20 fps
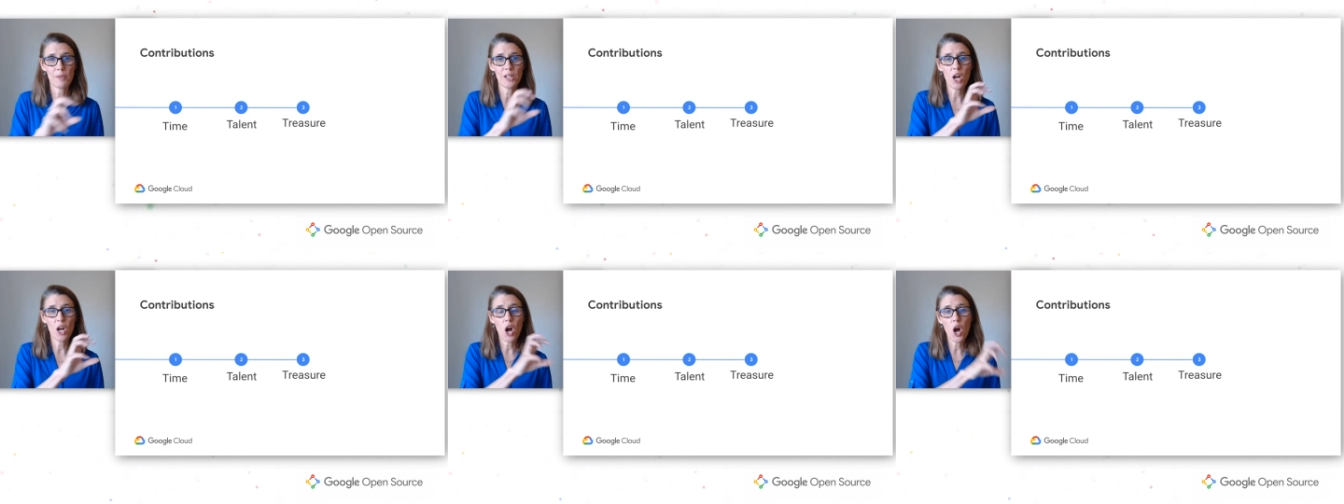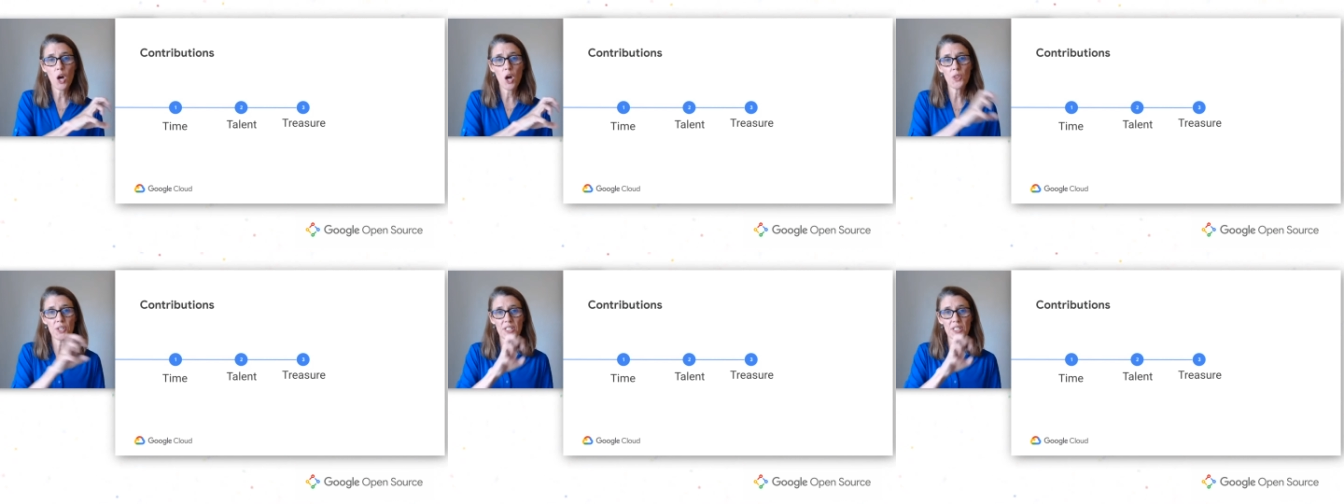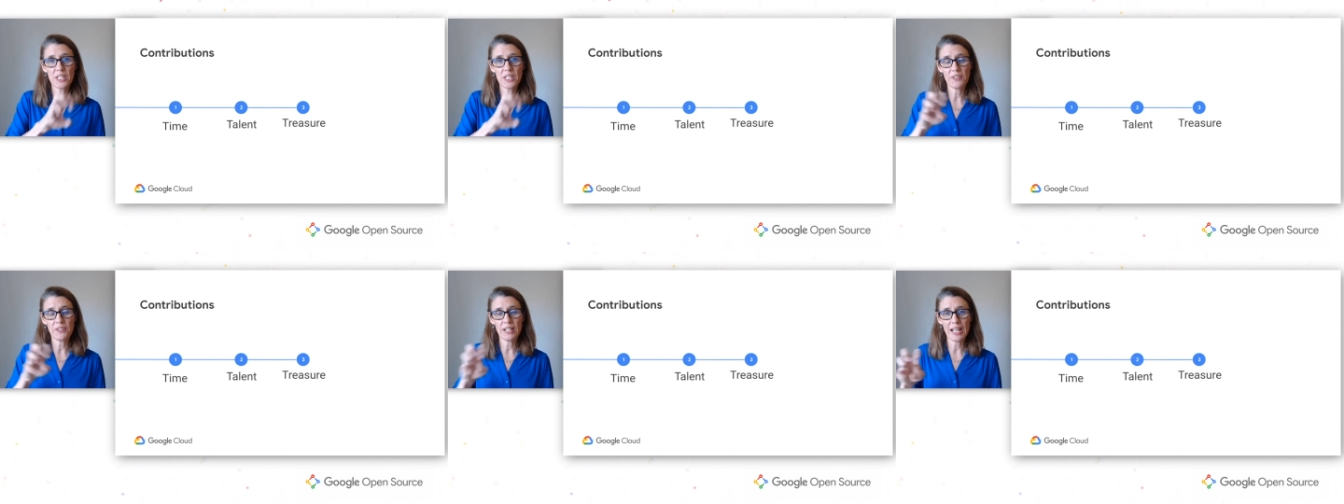at all the
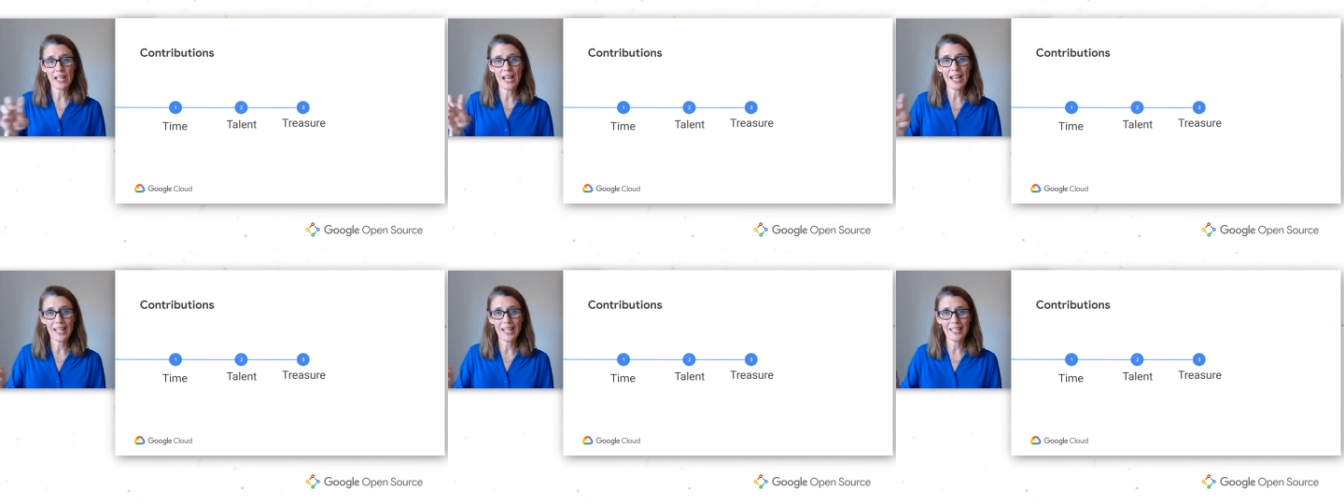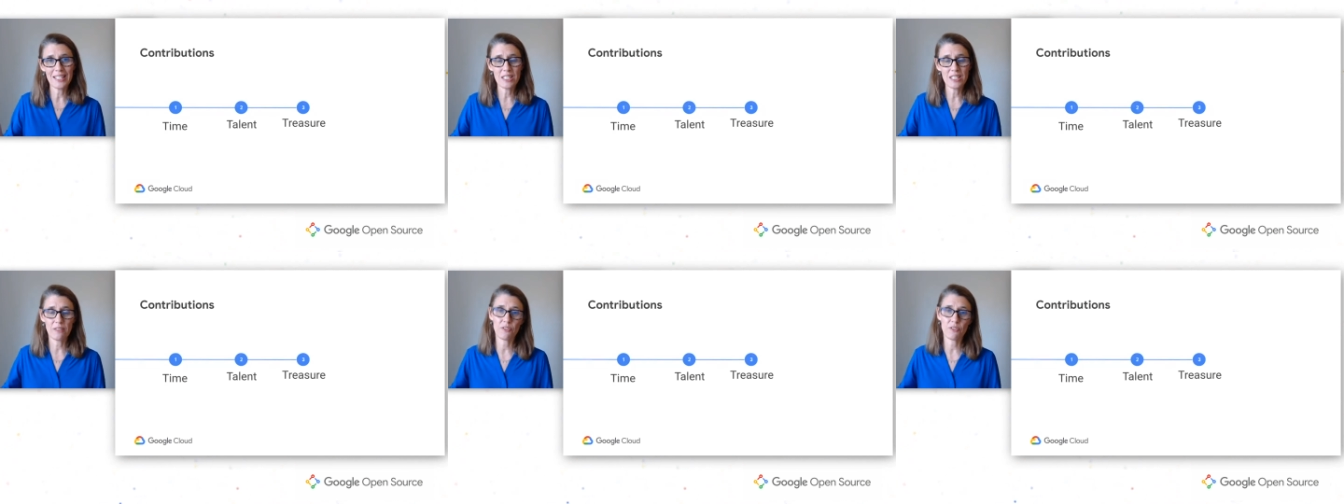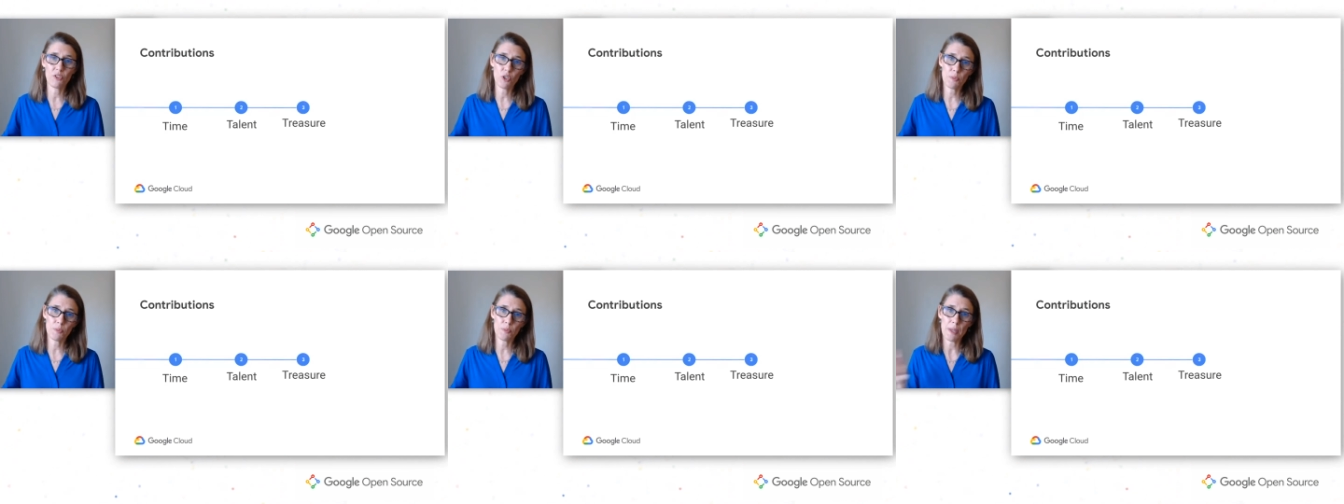different kinds of
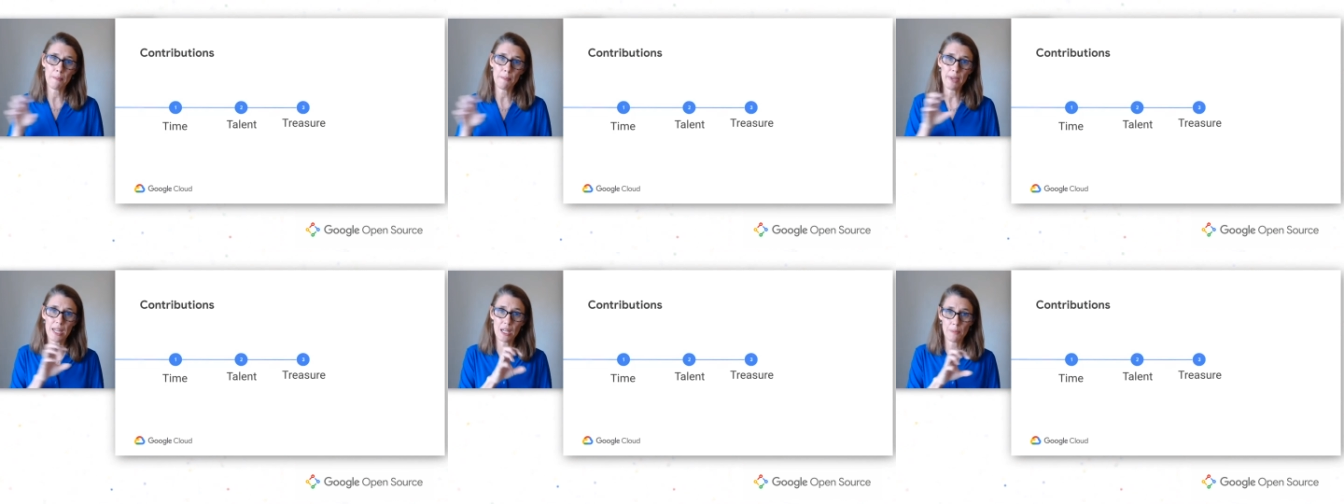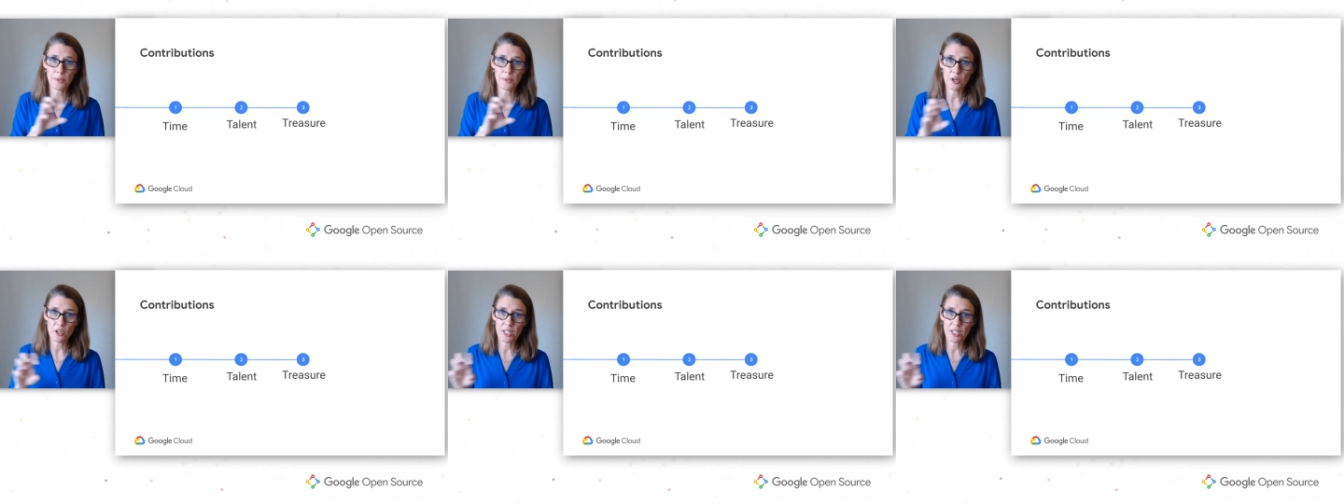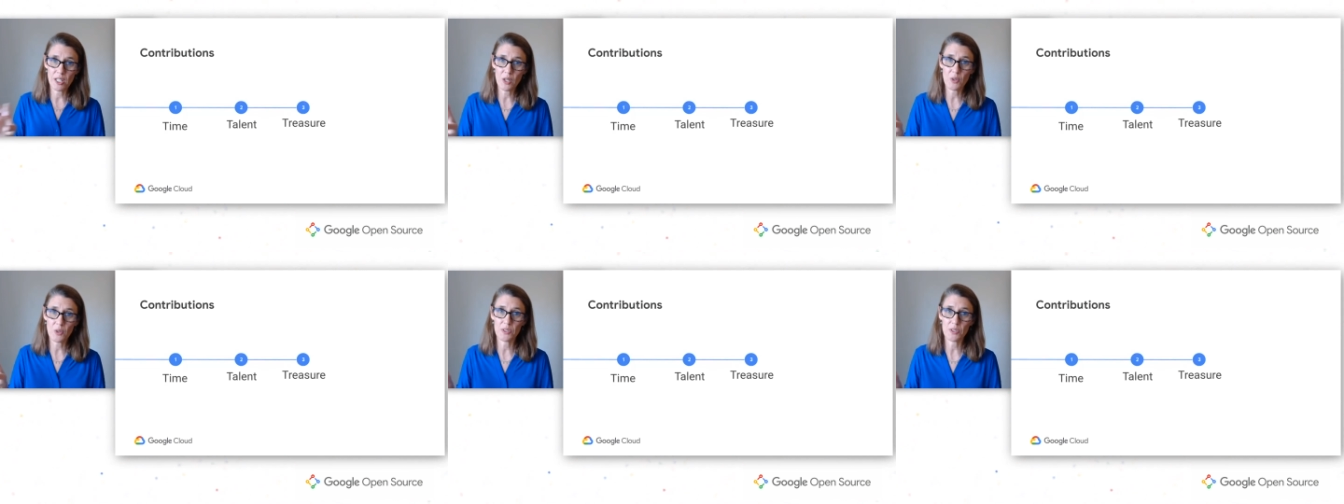groups that make up your
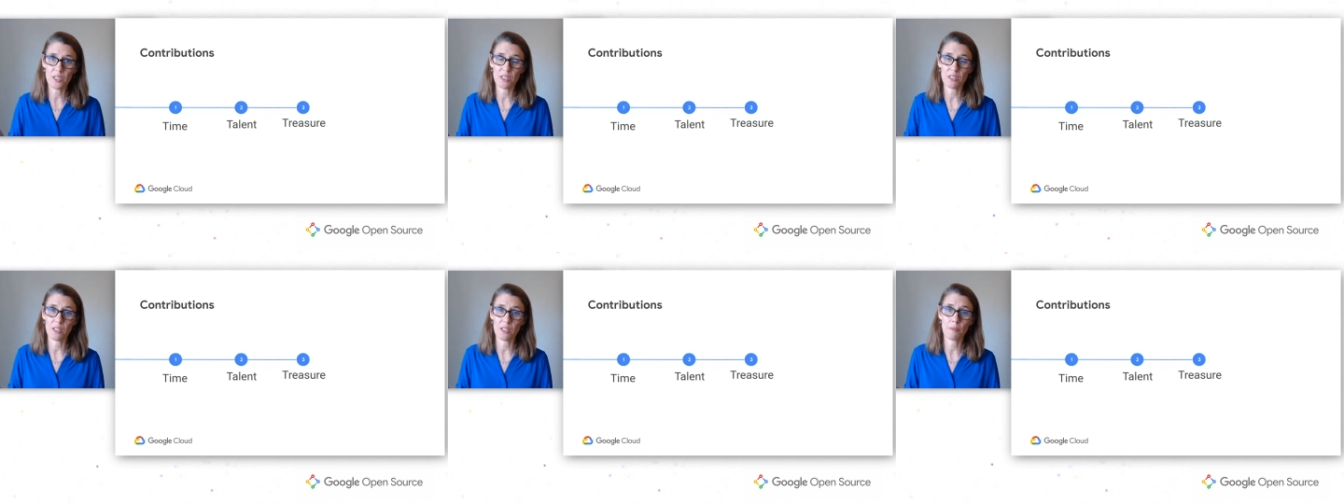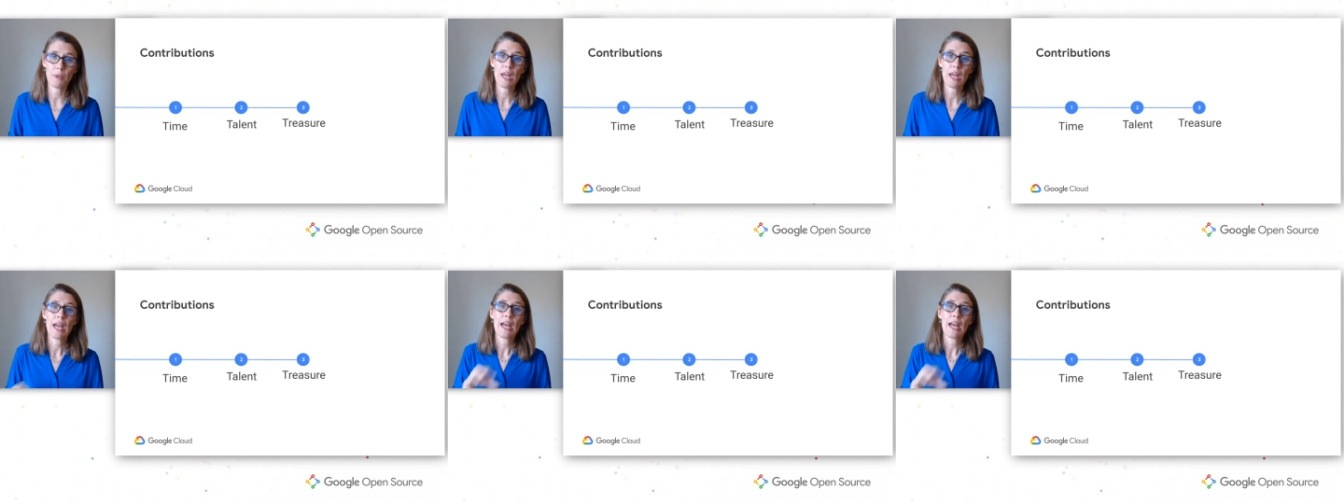ecosystem